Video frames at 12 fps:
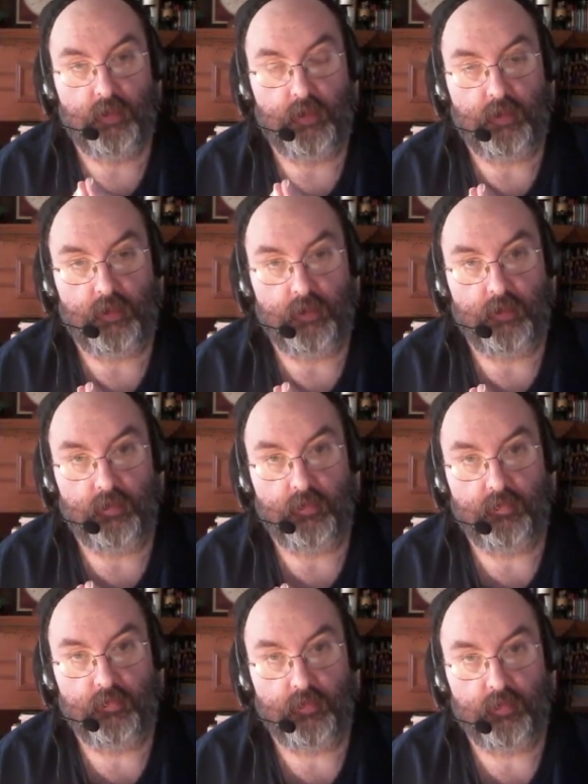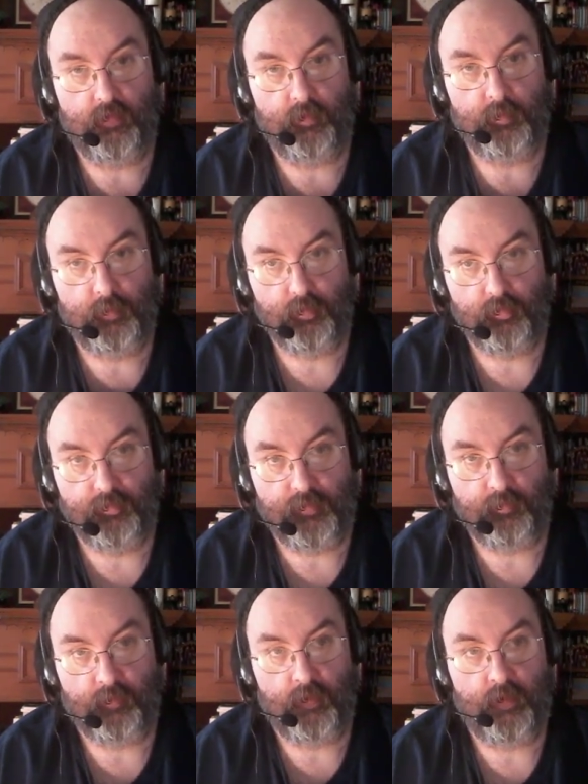and uh, biblical
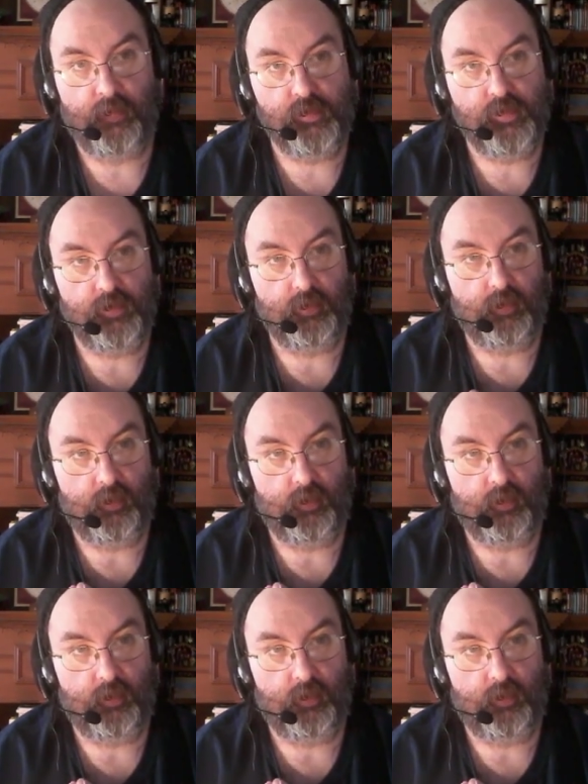demonology